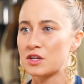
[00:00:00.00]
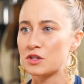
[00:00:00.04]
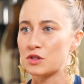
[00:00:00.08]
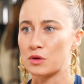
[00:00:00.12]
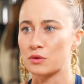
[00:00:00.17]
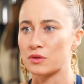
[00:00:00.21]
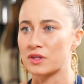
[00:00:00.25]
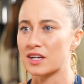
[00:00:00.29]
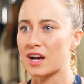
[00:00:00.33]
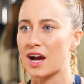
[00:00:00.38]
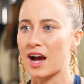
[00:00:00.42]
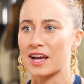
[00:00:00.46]
you
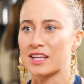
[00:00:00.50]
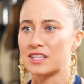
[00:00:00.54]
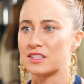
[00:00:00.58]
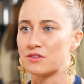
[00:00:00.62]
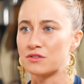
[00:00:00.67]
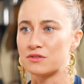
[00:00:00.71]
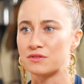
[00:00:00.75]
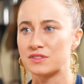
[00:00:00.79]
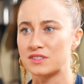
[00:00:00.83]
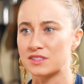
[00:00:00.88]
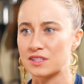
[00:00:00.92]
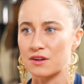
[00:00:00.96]
know, the kind
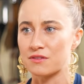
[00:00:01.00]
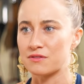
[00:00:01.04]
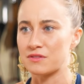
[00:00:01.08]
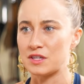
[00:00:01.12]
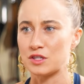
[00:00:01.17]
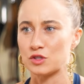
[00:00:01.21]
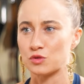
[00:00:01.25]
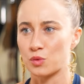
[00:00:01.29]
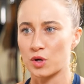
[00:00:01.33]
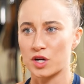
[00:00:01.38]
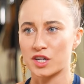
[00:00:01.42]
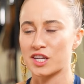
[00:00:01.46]
of stuff
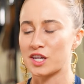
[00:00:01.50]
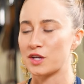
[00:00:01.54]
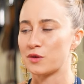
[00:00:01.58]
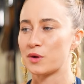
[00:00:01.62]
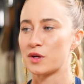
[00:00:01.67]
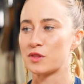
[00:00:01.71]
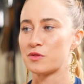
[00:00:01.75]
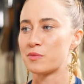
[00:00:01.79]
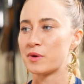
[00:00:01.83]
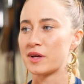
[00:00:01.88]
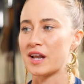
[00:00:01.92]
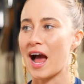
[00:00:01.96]
he's working
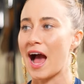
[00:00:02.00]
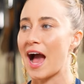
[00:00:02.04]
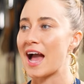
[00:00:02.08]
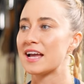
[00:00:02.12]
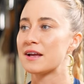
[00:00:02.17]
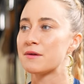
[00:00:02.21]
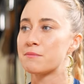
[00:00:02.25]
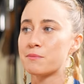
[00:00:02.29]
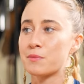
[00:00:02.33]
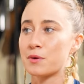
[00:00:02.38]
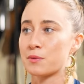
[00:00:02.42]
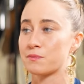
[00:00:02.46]
with. But
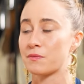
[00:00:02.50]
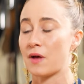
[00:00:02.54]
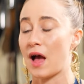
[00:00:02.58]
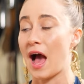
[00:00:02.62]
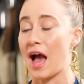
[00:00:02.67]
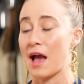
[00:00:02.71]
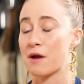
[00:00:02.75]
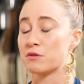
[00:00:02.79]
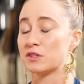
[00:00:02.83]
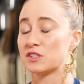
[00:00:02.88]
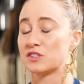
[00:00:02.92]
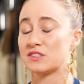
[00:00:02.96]
I
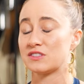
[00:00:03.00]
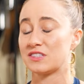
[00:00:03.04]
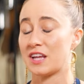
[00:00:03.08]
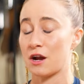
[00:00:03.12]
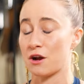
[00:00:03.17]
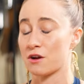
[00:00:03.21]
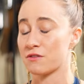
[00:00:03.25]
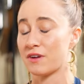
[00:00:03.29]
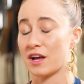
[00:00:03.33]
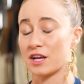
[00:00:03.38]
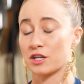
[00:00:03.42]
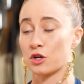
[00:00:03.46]
I was
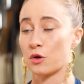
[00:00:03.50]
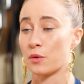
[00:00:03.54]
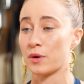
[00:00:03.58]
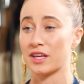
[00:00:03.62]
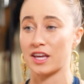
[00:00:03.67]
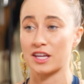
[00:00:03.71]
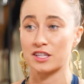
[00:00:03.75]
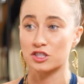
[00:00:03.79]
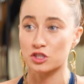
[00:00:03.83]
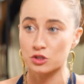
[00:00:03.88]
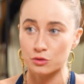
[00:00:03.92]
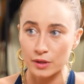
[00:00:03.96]
terrified
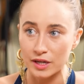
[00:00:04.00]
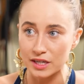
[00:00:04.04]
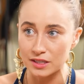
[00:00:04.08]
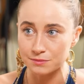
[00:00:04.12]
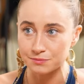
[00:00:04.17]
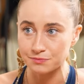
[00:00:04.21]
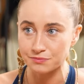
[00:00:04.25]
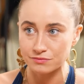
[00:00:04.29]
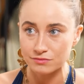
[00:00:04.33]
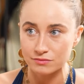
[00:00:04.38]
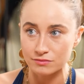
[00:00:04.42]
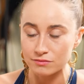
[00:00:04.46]
going into
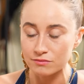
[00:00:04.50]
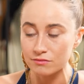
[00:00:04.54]
it.